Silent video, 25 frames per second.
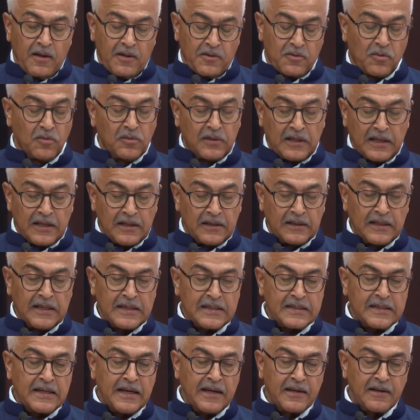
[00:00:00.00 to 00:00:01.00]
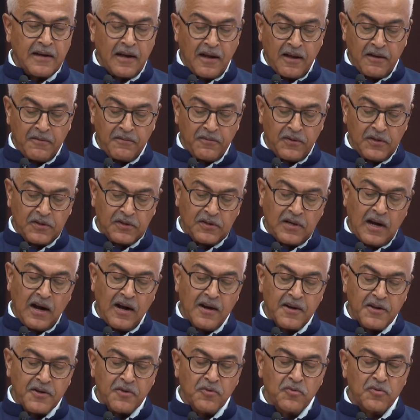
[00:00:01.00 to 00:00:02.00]
So this data, if we
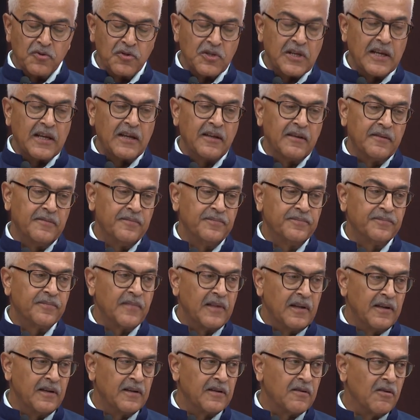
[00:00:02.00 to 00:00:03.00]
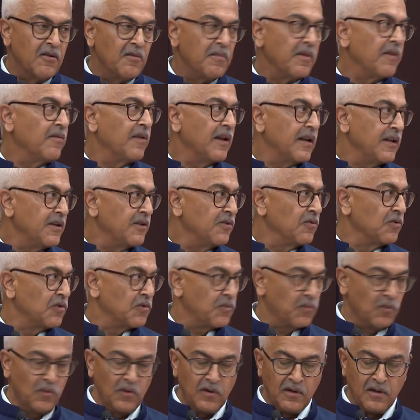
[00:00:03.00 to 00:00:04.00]
start using, it will be very
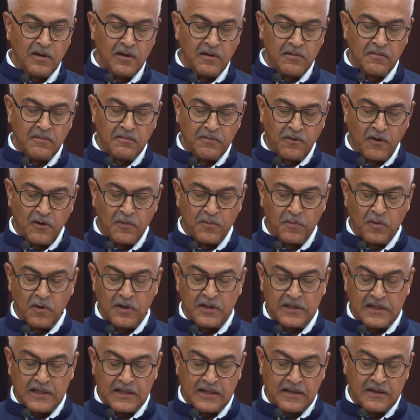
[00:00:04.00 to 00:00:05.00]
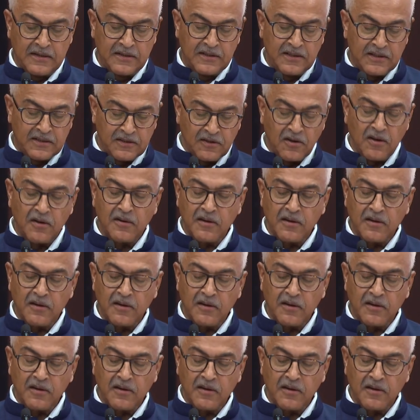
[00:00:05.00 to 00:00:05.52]
useful for police agencies.